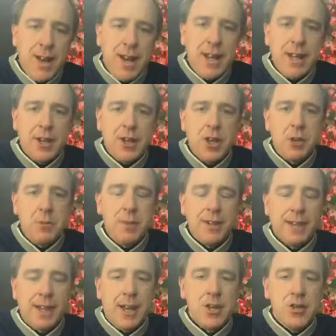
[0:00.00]
any
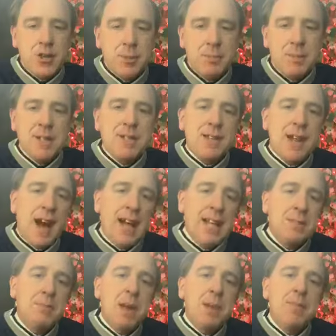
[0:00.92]
accumulation
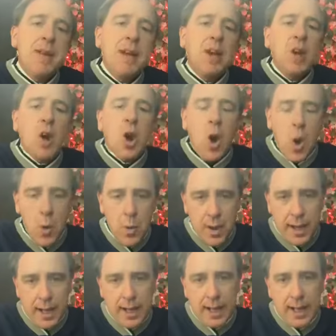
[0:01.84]
besides maybe a
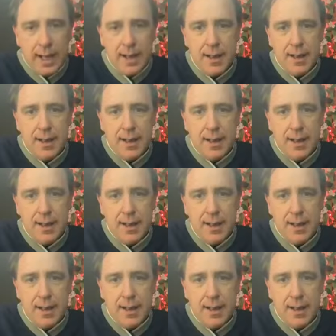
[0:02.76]
coating